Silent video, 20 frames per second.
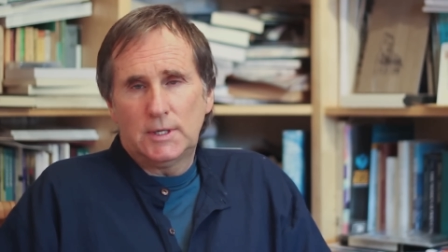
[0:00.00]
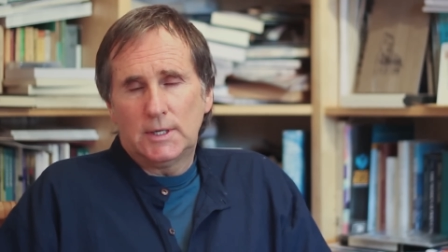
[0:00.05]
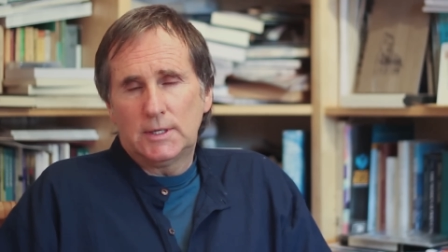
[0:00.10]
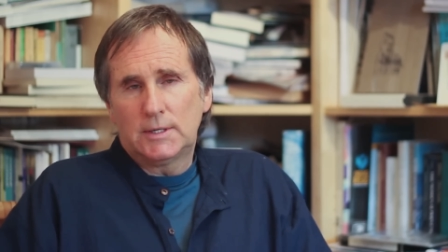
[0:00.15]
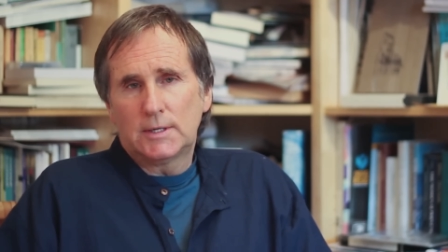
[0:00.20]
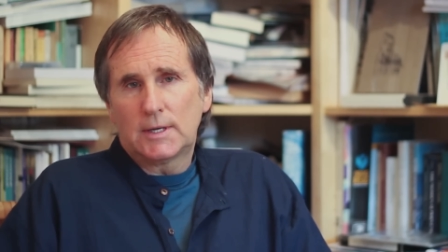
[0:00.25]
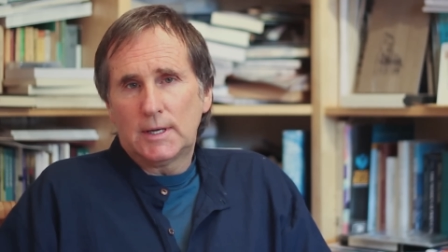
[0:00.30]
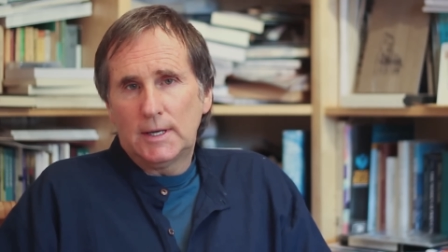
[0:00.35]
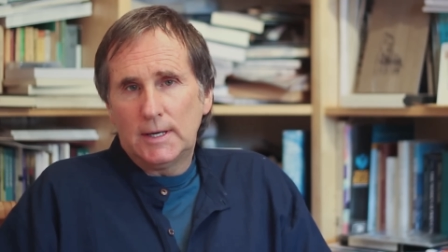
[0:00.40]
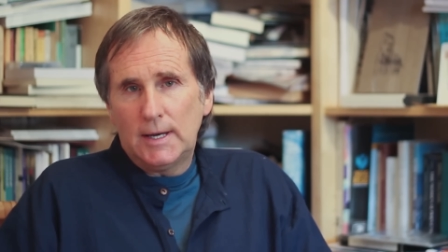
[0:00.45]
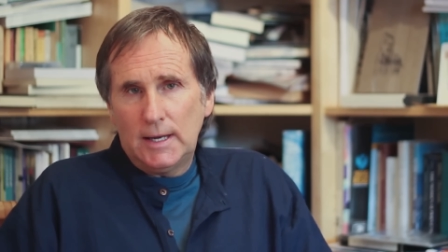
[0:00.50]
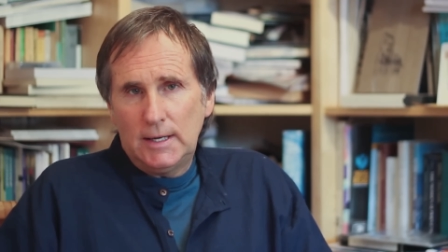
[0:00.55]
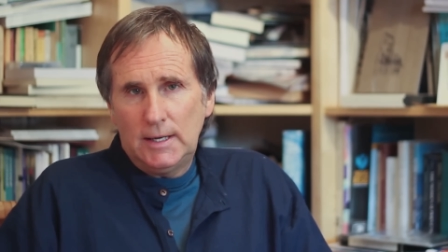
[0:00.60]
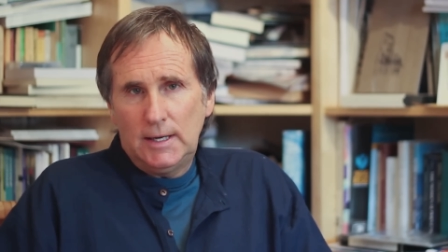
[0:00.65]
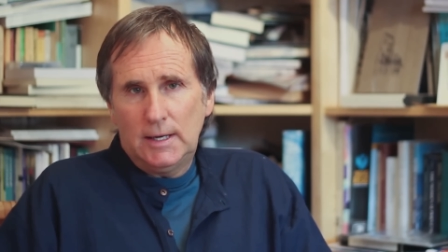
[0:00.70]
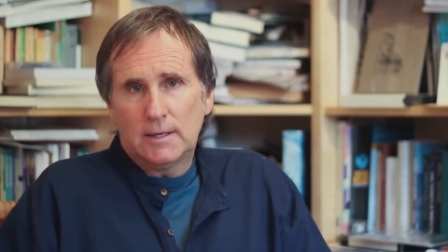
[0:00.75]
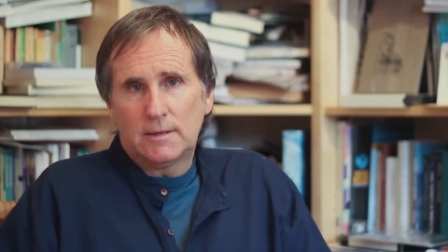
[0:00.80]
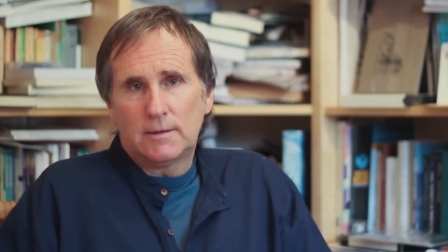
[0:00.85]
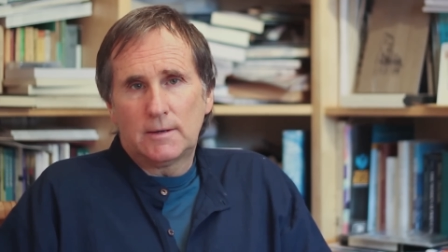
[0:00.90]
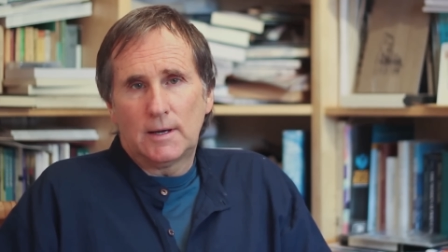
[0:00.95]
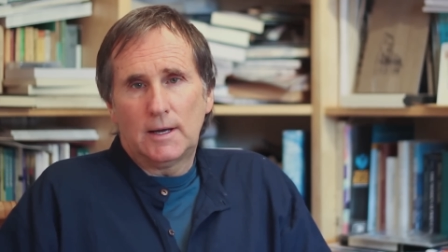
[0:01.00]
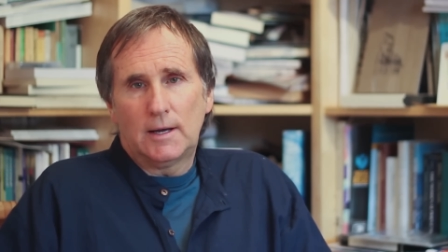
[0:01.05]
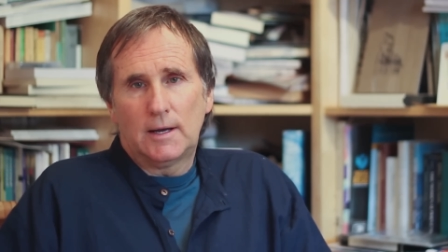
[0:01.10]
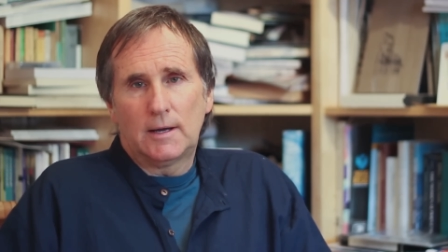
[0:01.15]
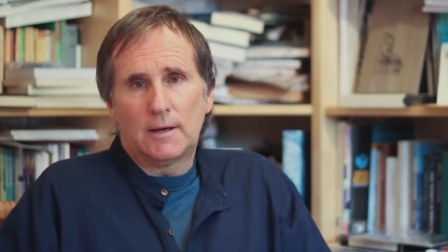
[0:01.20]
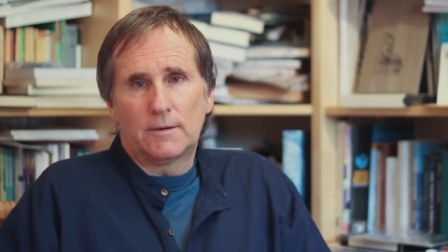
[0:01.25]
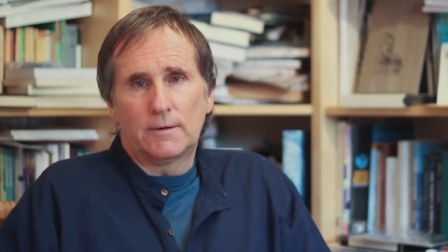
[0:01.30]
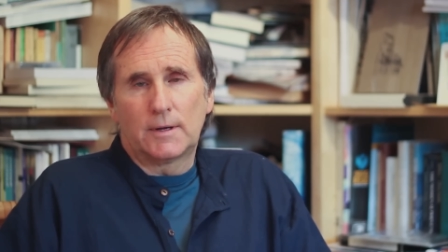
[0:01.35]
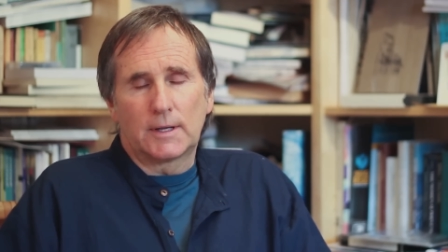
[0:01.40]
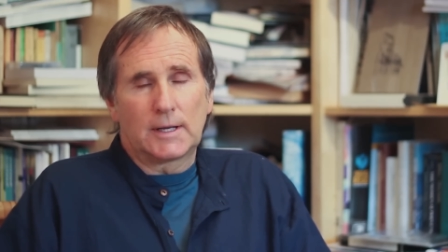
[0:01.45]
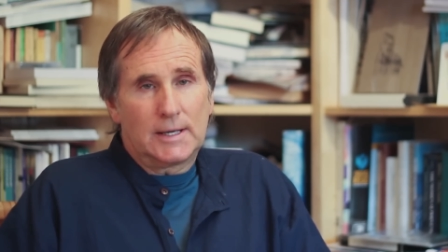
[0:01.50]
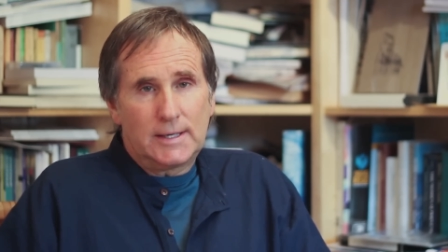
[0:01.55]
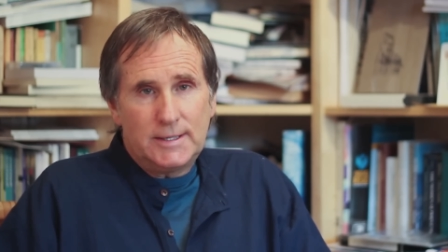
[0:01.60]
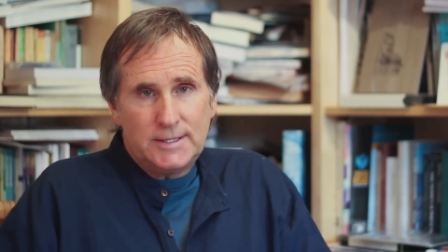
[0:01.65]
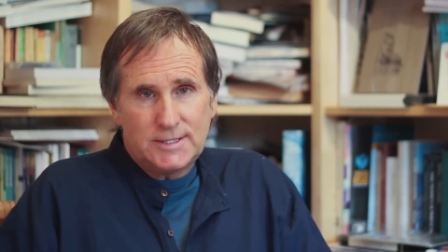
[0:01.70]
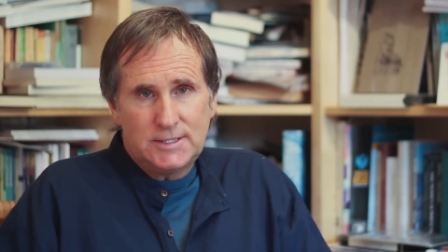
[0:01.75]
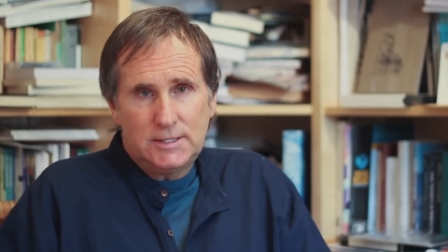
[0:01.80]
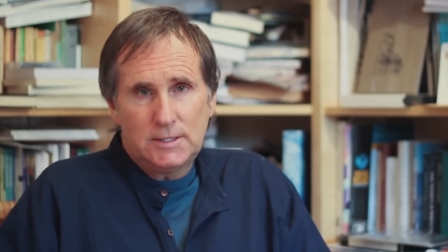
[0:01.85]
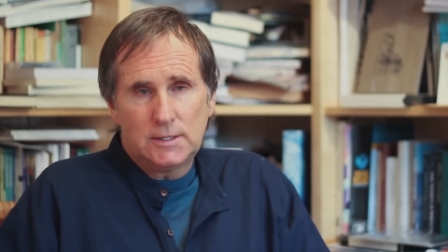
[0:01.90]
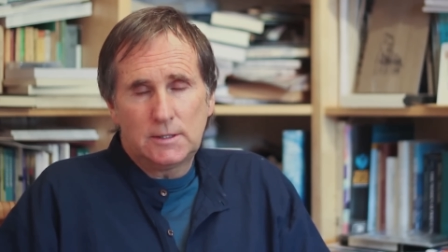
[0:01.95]
in Canadian
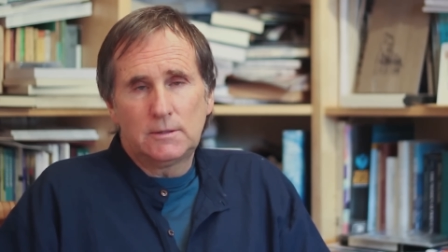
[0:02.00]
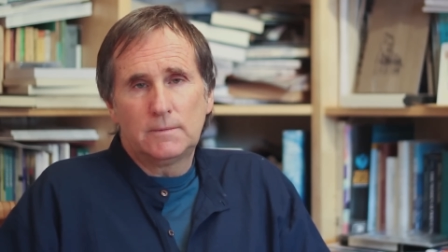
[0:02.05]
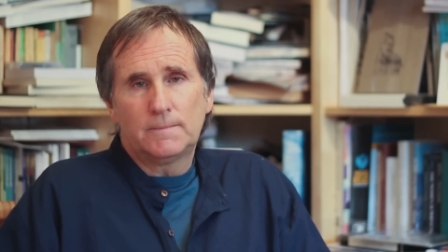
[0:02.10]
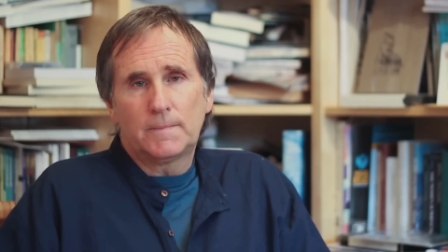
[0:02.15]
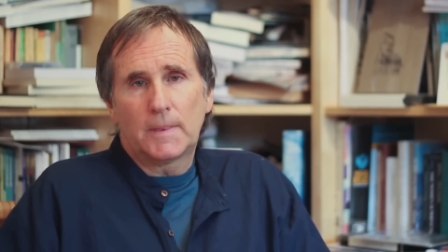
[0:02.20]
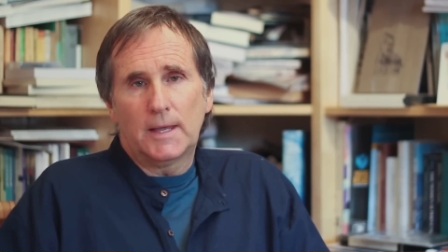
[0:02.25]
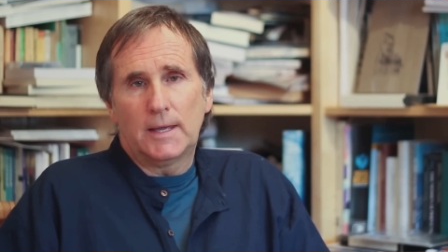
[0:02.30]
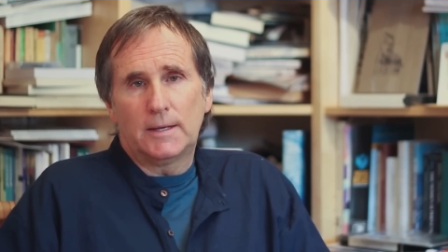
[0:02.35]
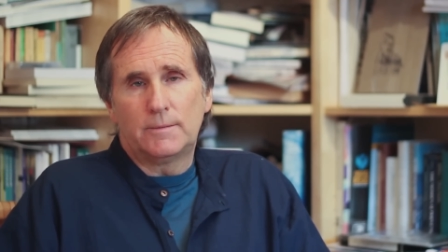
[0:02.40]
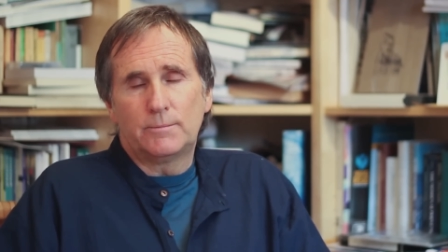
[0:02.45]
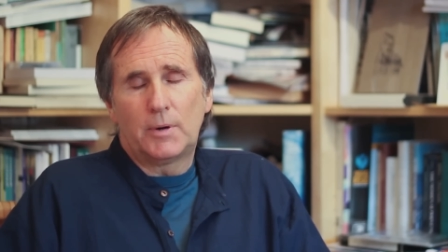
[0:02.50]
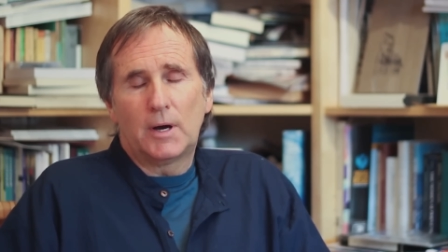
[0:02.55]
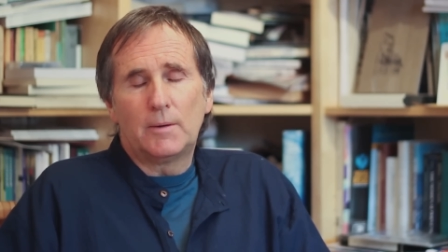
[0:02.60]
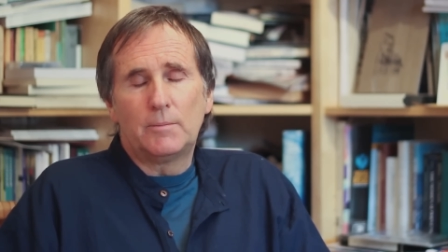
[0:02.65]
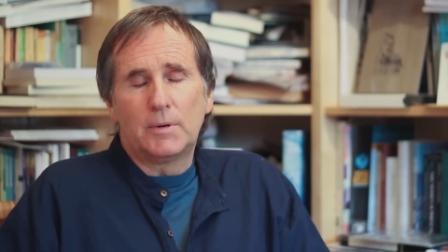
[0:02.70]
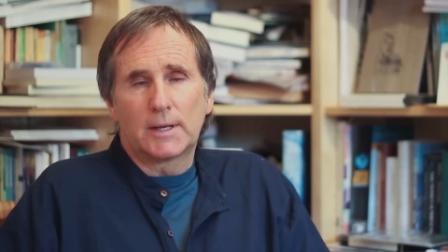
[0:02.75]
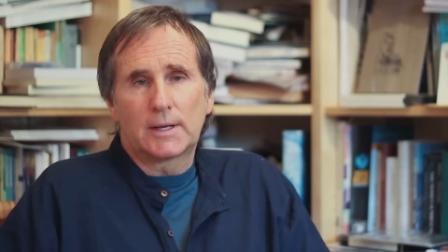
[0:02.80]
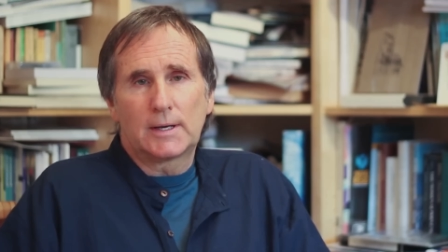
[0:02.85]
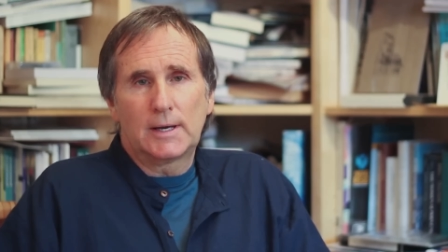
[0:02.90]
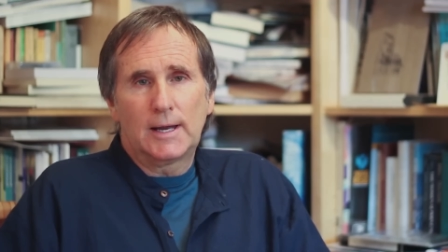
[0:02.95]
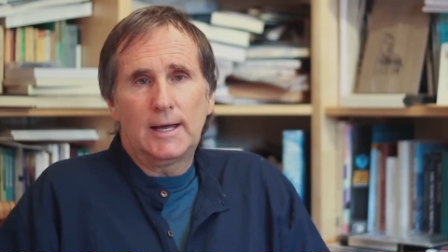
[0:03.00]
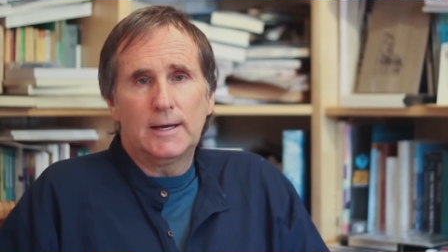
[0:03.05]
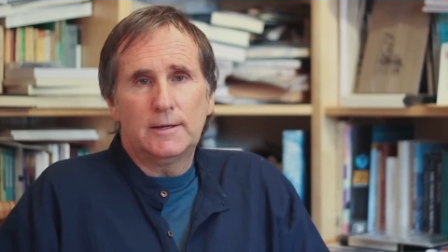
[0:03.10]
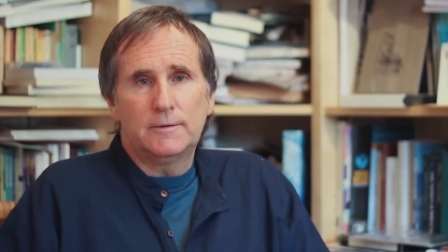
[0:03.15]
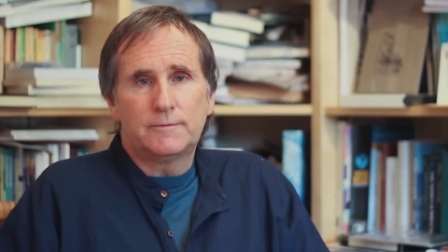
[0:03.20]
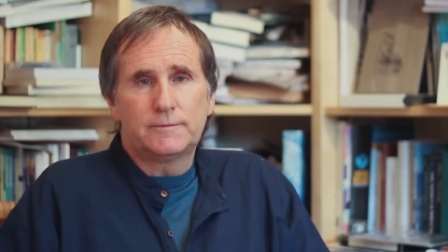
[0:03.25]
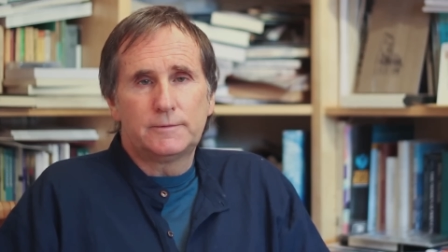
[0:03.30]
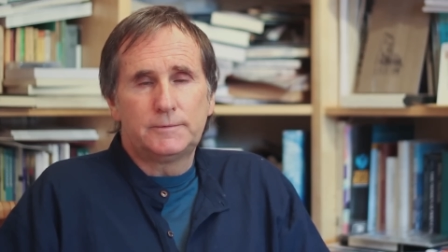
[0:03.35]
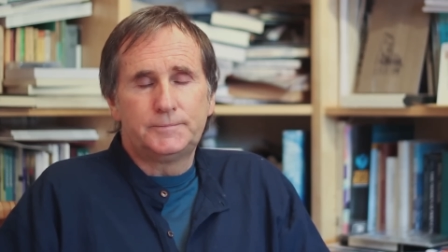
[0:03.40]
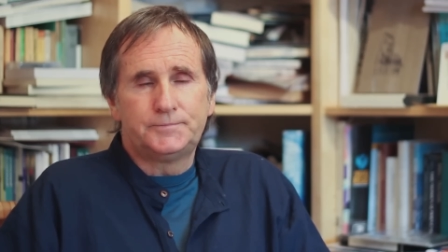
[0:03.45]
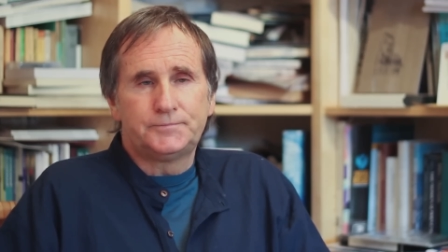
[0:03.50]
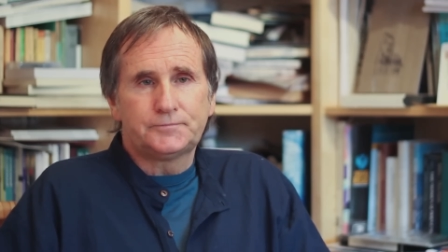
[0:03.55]
ecclesial and public life.